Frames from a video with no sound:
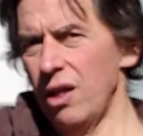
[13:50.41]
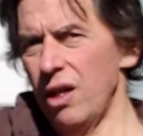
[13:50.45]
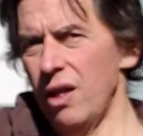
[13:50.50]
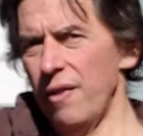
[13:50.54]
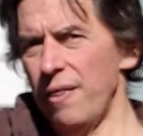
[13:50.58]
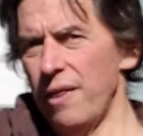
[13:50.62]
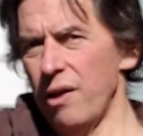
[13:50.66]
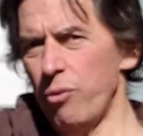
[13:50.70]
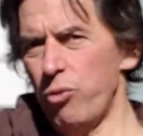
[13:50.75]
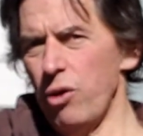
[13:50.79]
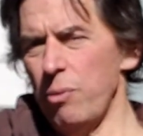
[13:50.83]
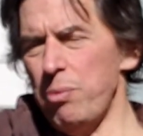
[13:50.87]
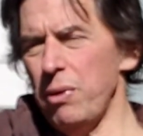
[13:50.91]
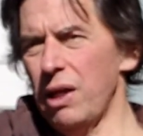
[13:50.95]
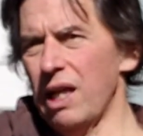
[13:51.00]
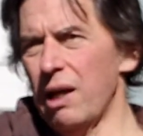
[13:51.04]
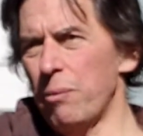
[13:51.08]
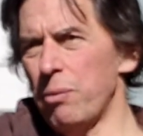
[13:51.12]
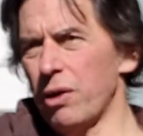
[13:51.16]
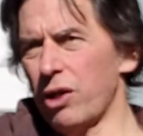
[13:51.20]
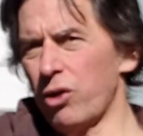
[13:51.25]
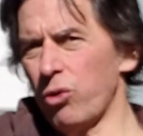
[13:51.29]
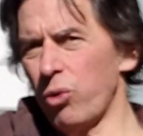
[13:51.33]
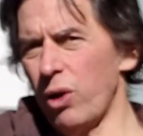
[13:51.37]
They're whipping
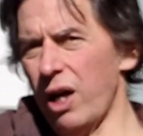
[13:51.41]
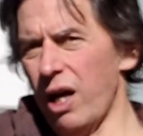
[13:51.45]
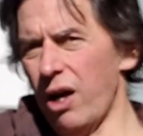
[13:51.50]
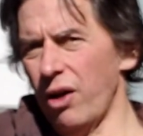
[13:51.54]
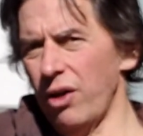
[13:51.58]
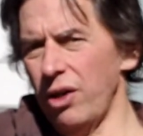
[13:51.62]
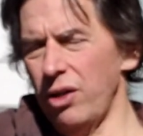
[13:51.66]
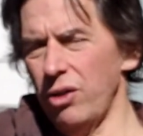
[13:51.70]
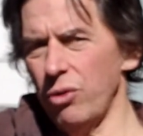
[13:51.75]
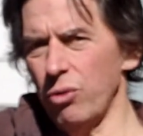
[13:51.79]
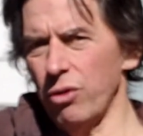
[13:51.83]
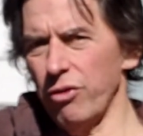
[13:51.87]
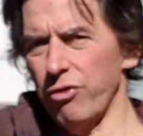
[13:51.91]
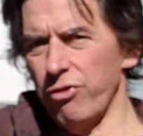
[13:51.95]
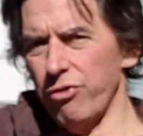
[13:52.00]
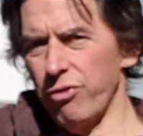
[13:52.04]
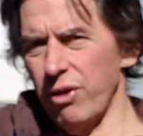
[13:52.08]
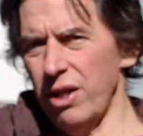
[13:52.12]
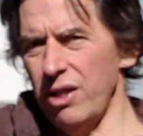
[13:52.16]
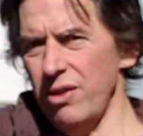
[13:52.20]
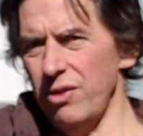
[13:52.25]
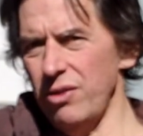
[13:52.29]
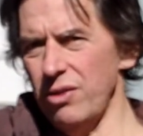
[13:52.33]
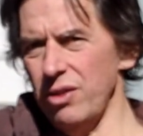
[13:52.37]
up a crowd into a
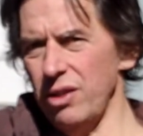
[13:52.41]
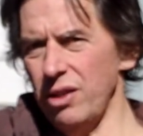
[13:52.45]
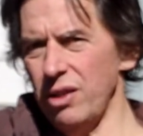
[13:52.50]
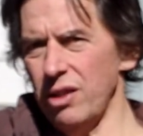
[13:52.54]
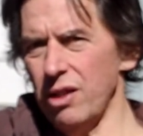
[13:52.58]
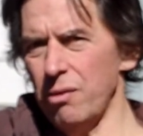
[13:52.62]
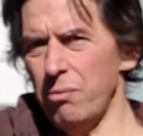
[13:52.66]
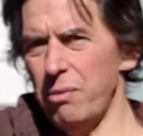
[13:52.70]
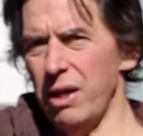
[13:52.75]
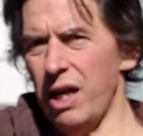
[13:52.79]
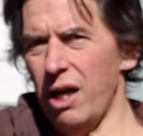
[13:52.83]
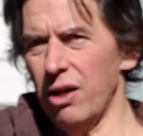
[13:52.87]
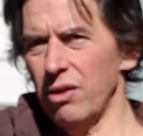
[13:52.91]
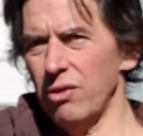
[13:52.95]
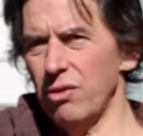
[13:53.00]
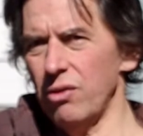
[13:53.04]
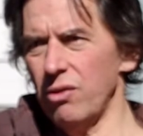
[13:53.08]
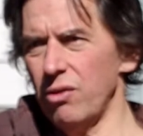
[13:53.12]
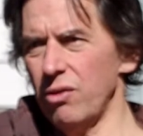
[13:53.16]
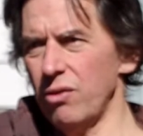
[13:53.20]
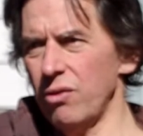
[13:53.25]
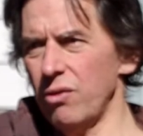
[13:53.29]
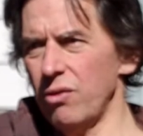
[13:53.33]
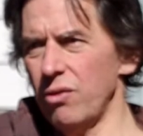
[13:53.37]
frenzy about
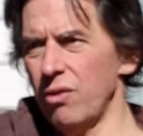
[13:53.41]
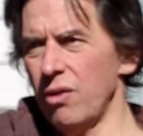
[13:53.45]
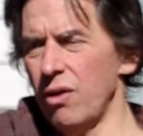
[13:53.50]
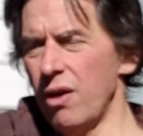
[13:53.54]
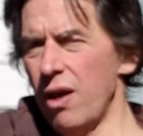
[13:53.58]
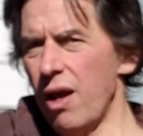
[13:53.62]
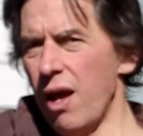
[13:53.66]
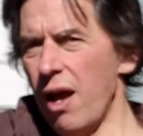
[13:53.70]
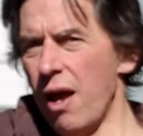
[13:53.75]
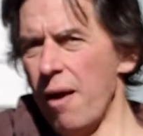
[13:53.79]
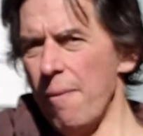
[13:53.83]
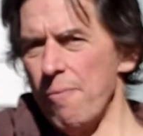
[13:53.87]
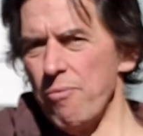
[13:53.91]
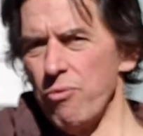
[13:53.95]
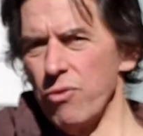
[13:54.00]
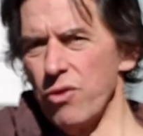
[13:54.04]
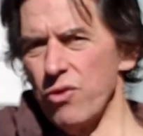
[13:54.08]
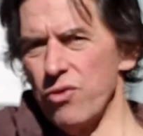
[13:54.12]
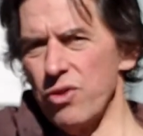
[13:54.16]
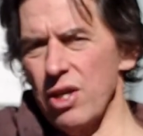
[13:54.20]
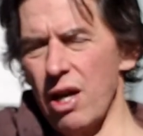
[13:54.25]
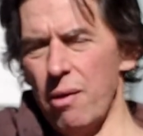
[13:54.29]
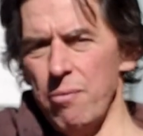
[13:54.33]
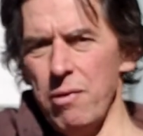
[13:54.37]

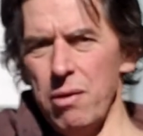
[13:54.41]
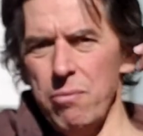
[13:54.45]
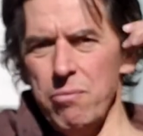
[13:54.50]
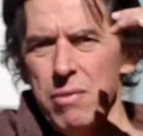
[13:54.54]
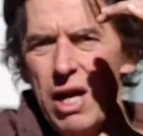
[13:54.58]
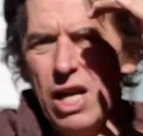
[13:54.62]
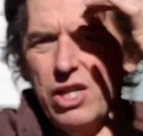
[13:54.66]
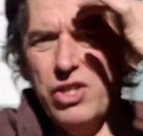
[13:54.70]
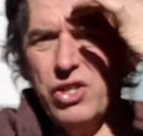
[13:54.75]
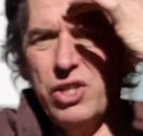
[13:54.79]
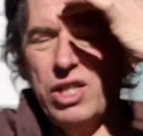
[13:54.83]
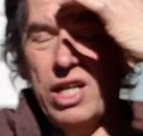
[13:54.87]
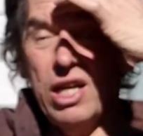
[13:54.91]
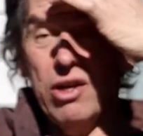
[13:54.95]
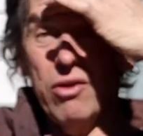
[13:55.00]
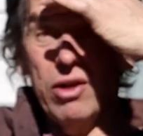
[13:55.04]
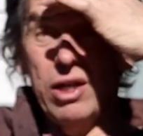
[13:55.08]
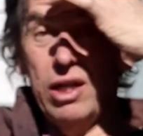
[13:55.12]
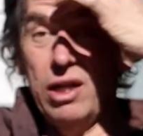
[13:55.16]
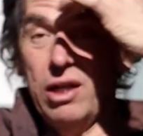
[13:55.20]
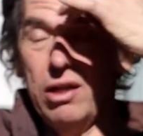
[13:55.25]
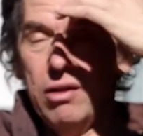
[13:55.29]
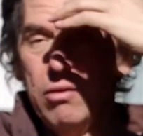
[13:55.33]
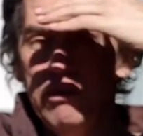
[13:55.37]
some
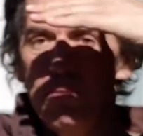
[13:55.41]
imaginary